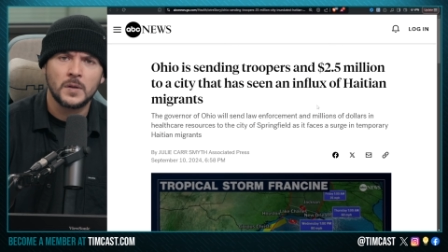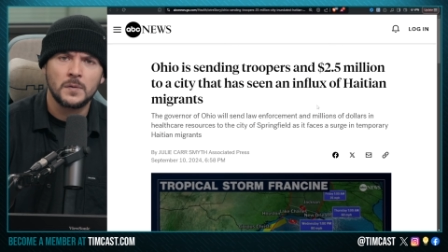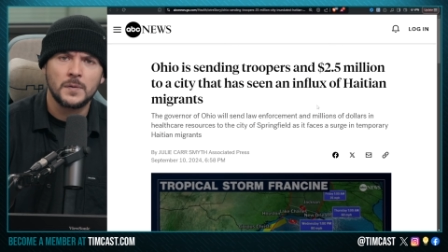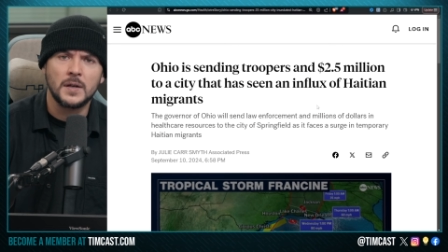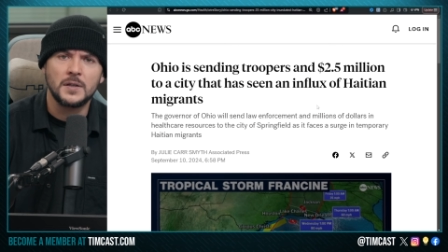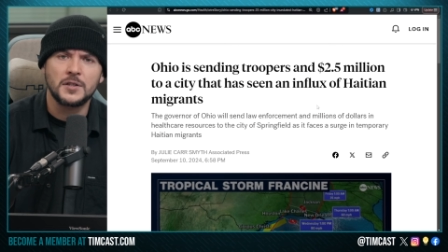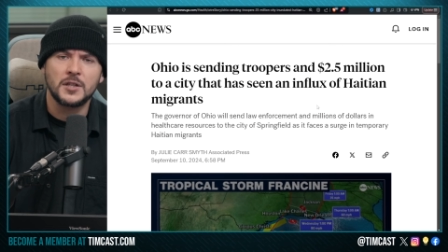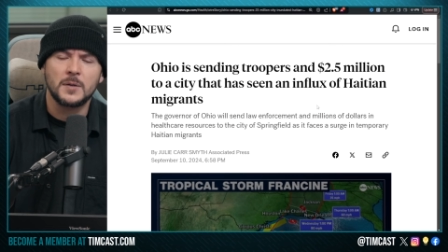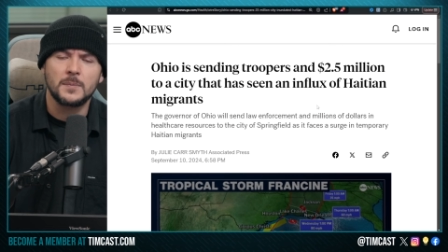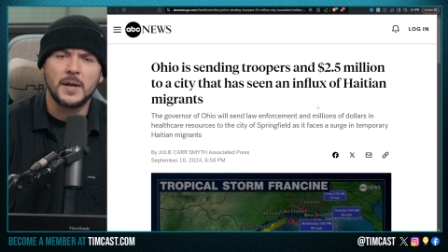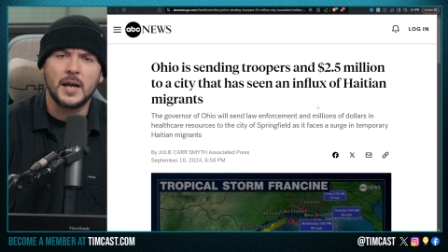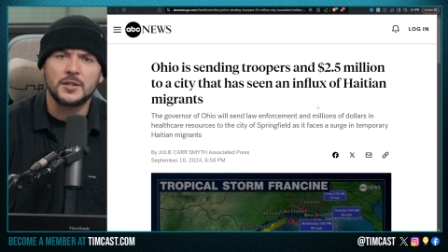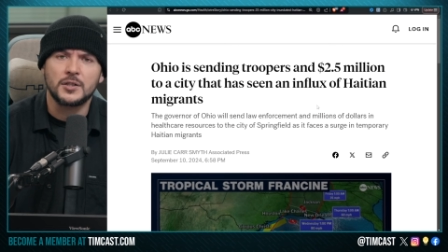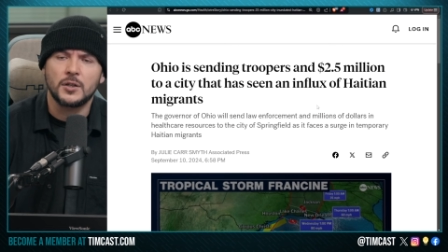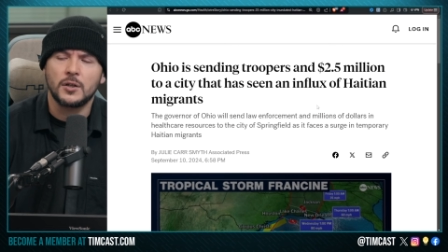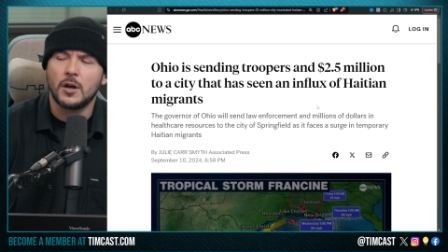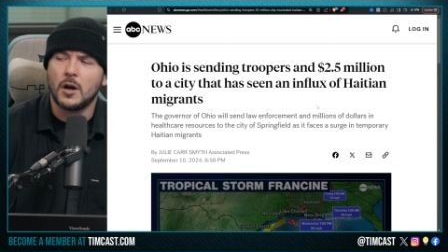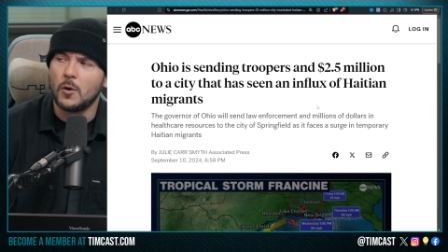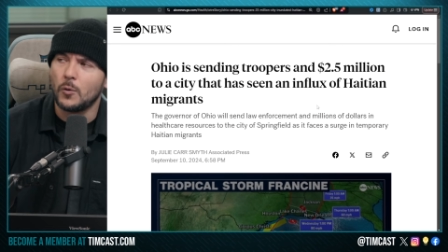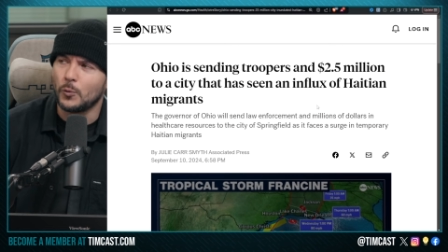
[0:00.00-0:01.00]
Then some guy's going
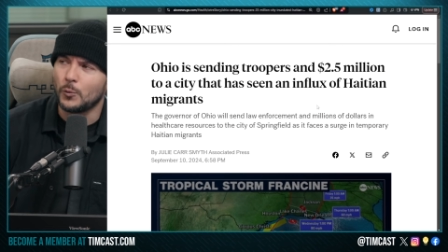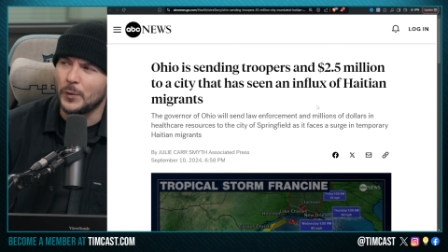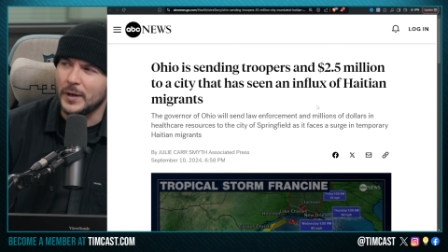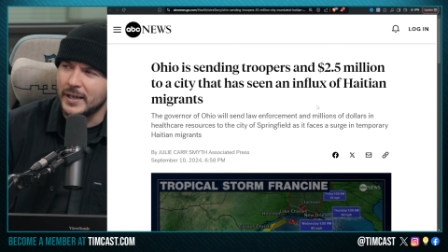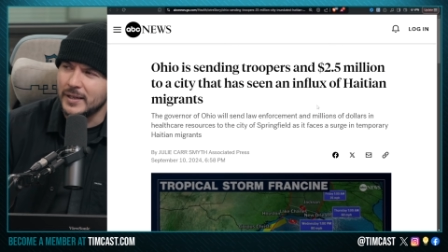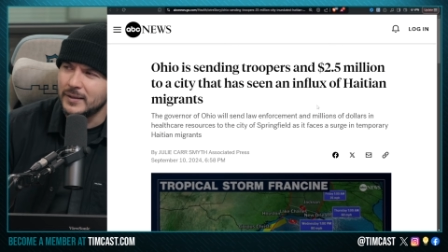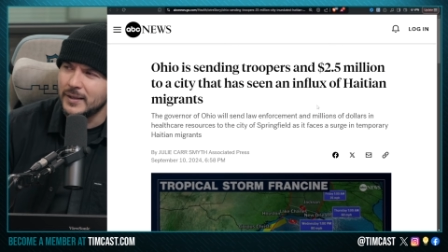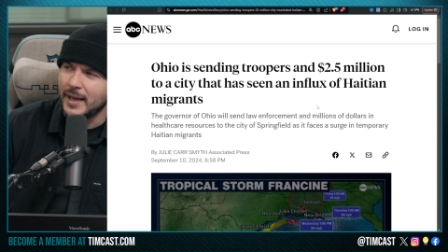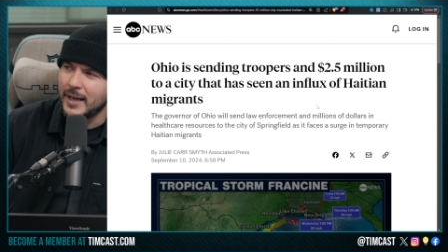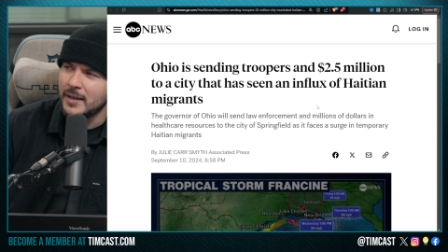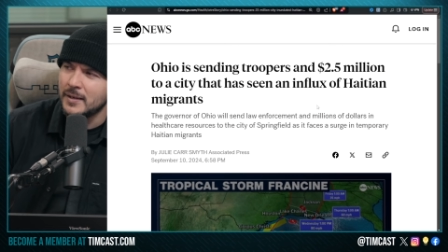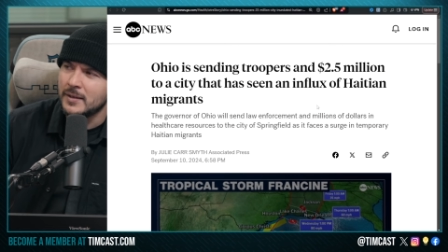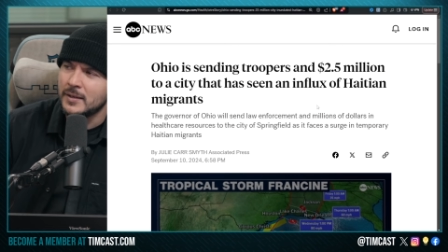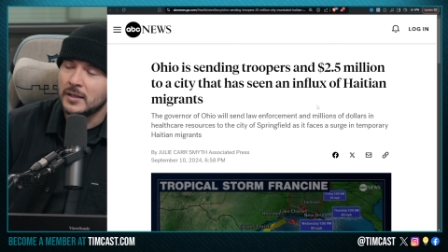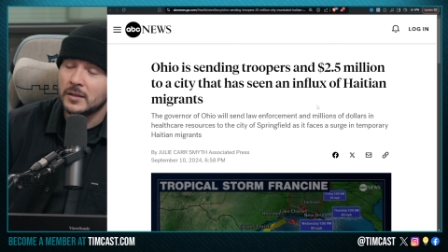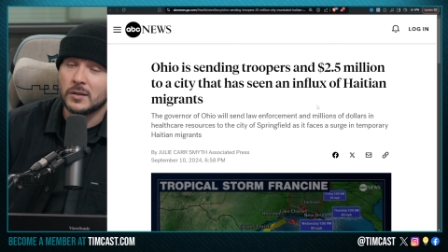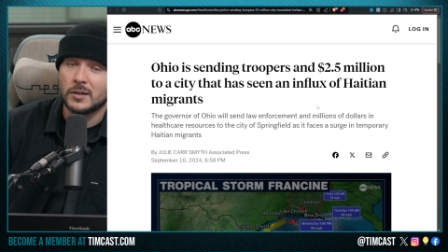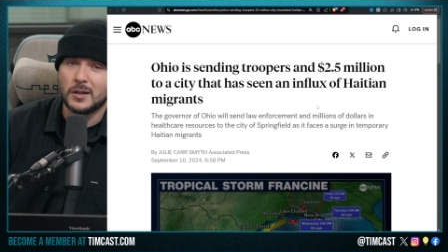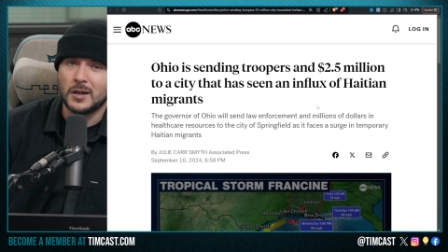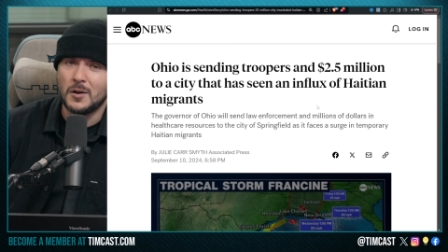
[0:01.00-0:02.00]
to go, really? I'm
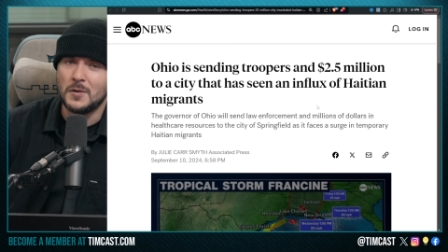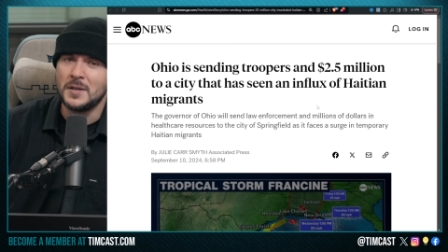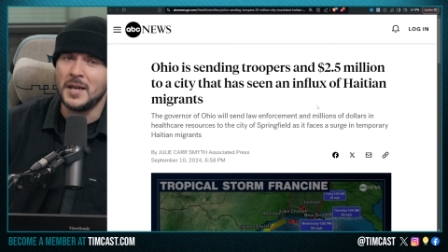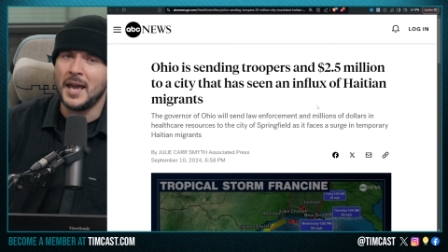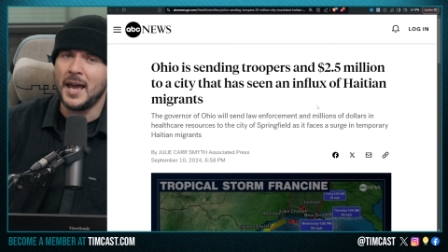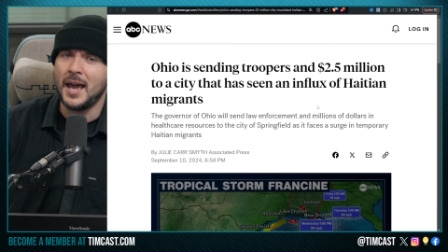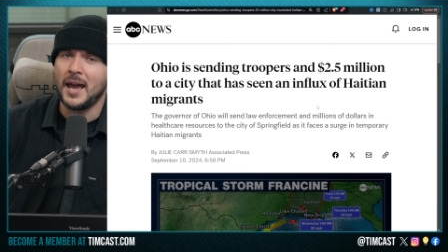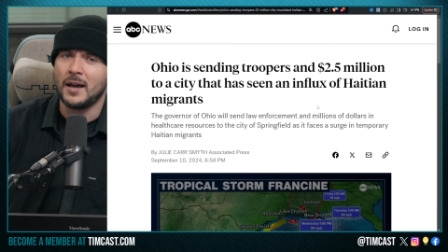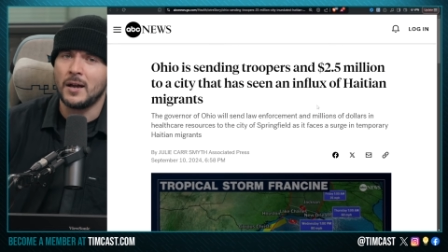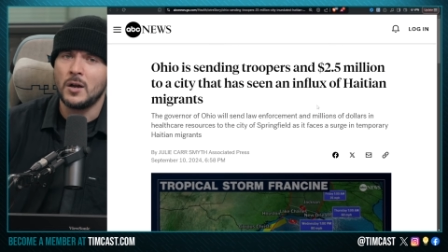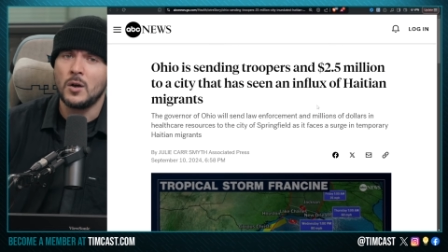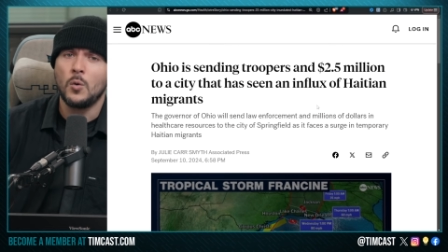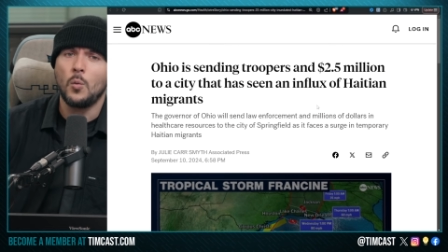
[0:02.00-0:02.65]
going to go, yeah,